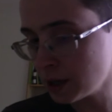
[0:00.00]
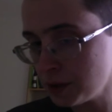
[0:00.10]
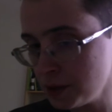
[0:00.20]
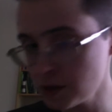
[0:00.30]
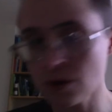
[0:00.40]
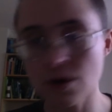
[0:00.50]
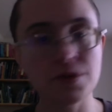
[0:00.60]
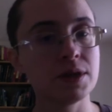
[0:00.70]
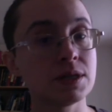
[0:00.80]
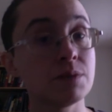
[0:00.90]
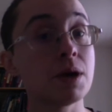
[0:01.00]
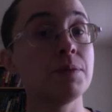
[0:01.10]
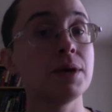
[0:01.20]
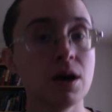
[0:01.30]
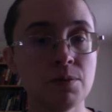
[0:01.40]
These are all things that might be
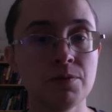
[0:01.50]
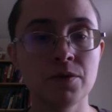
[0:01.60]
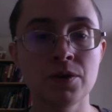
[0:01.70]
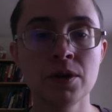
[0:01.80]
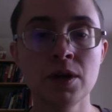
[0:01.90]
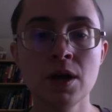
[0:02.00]
helpful.